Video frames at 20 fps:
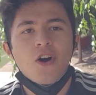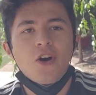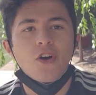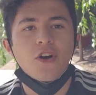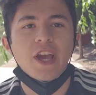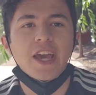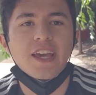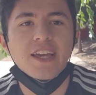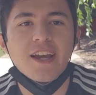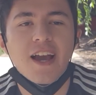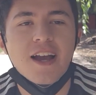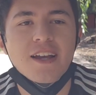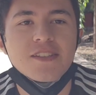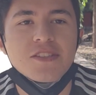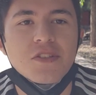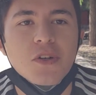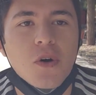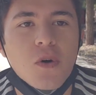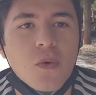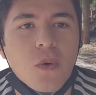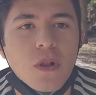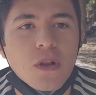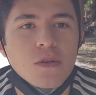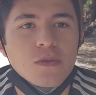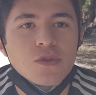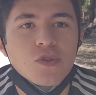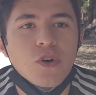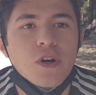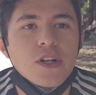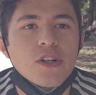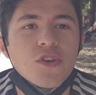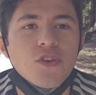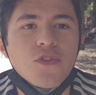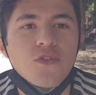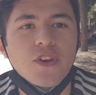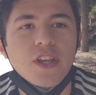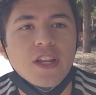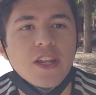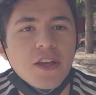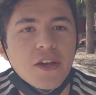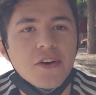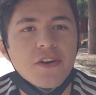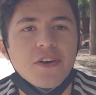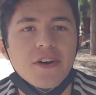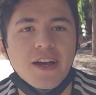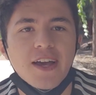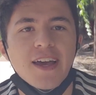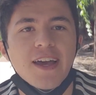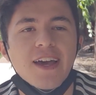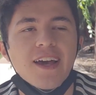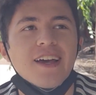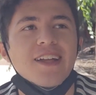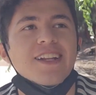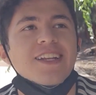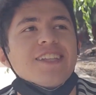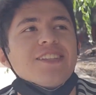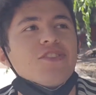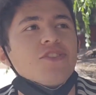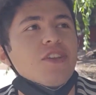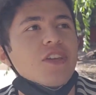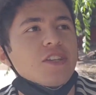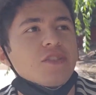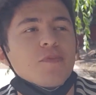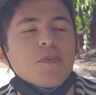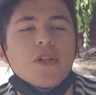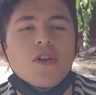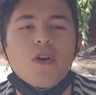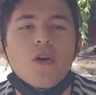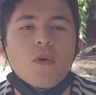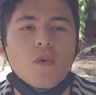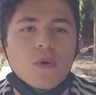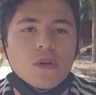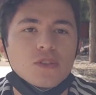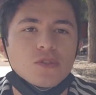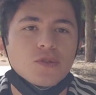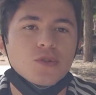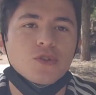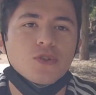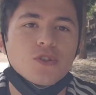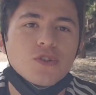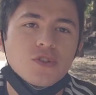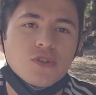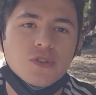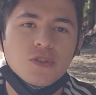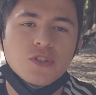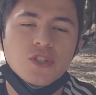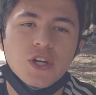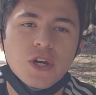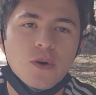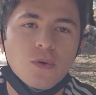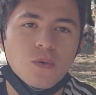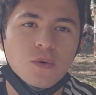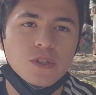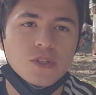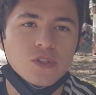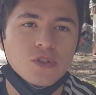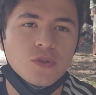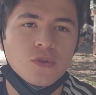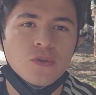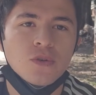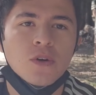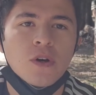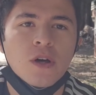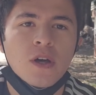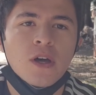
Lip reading: Okay guys, so welcome to a new video, and in today's video I want to share with you